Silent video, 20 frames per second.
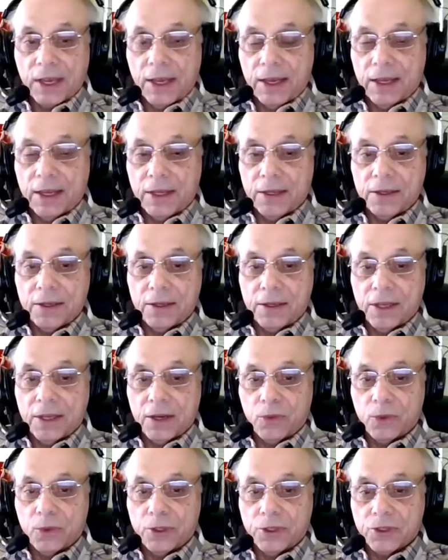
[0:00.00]
And
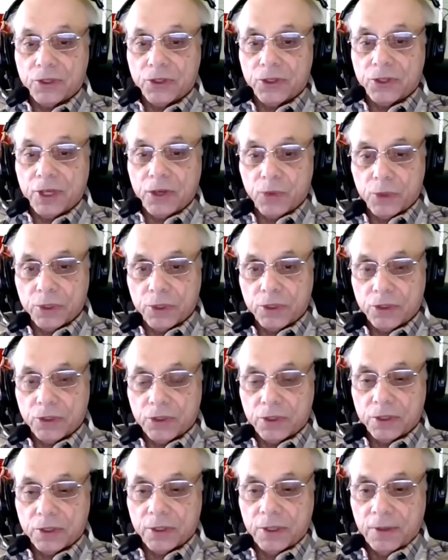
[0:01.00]
they were
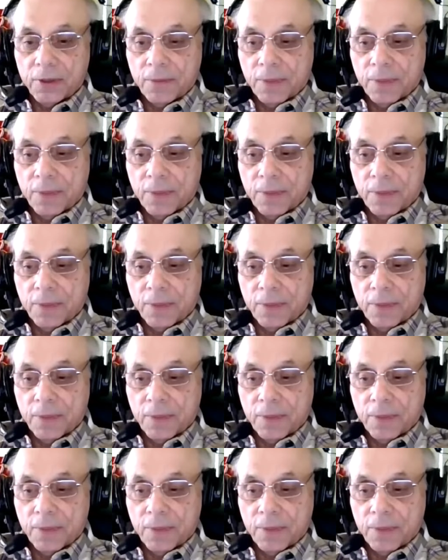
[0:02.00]
distinguished